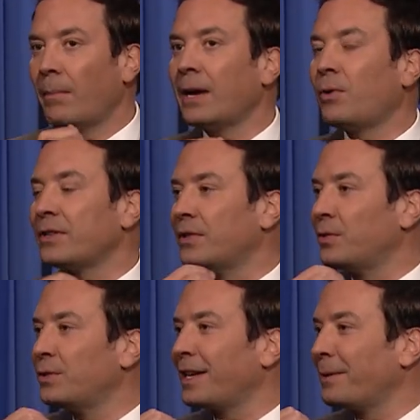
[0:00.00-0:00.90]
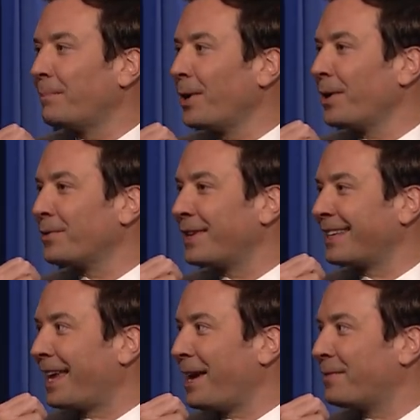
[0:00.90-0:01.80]
My question is, who's getting burgers
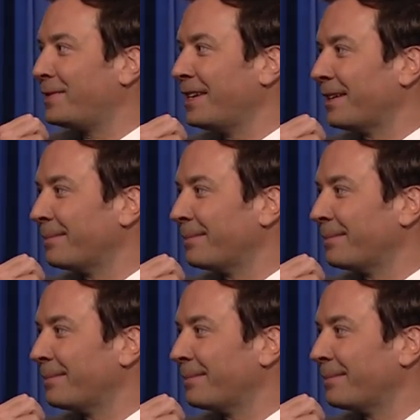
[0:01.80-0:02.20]
at KFC?